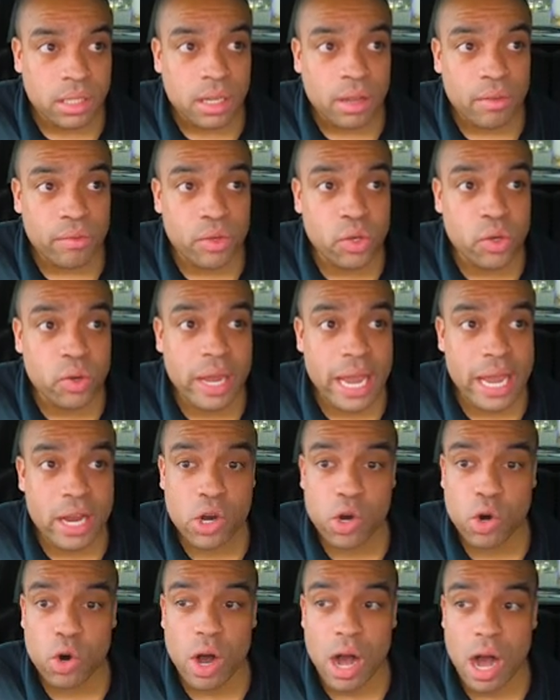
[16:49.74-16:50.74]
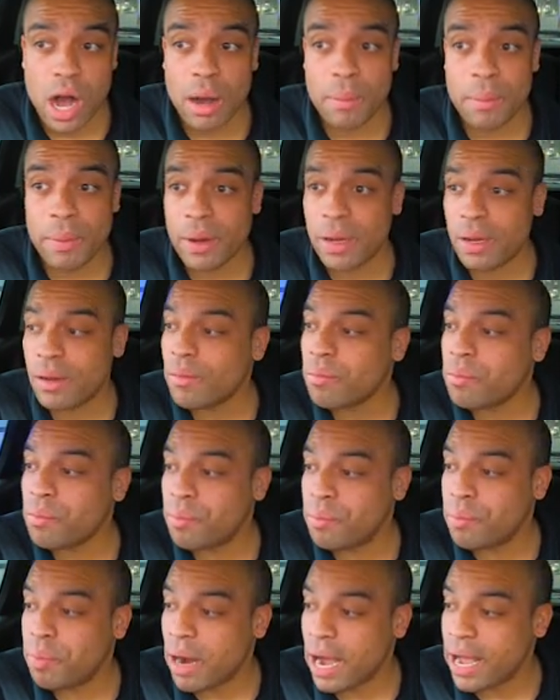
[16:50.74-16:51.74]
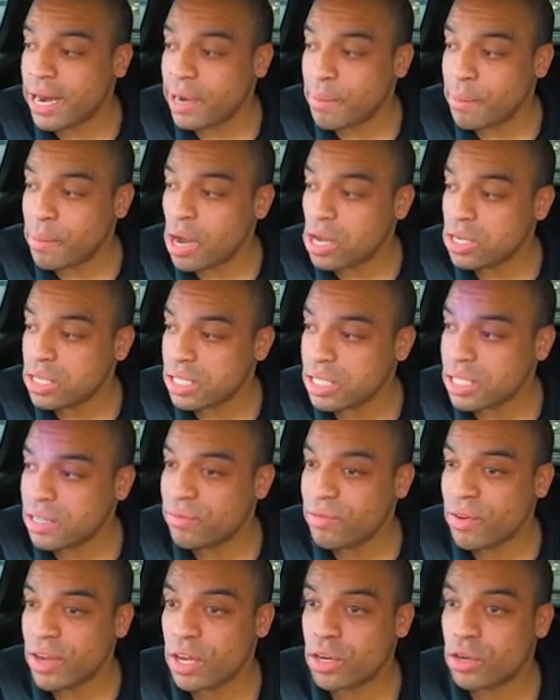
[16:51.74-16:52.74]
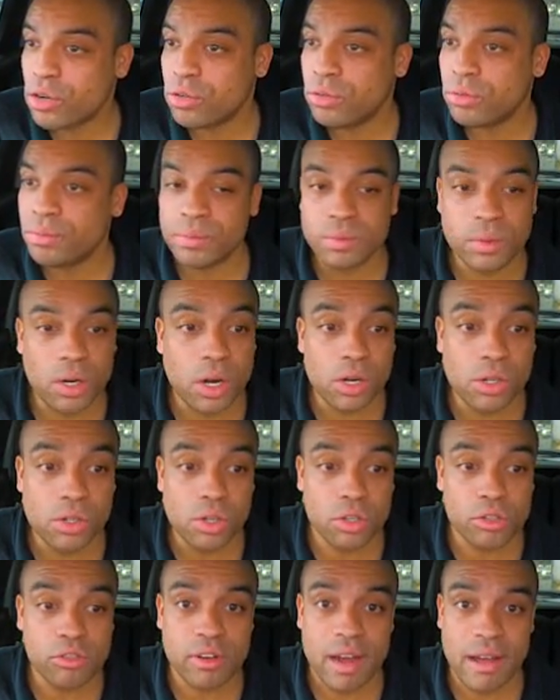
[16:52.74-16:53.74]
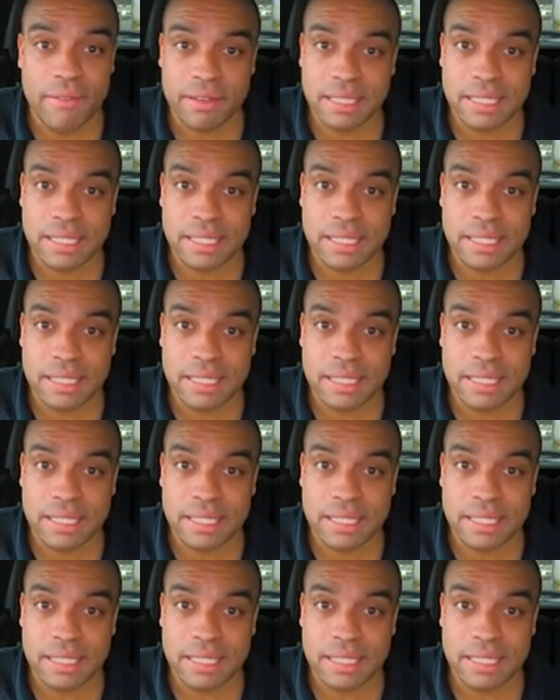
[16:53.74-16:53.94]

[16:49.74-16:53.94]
If you get caught up by an emergency vehicle on your driving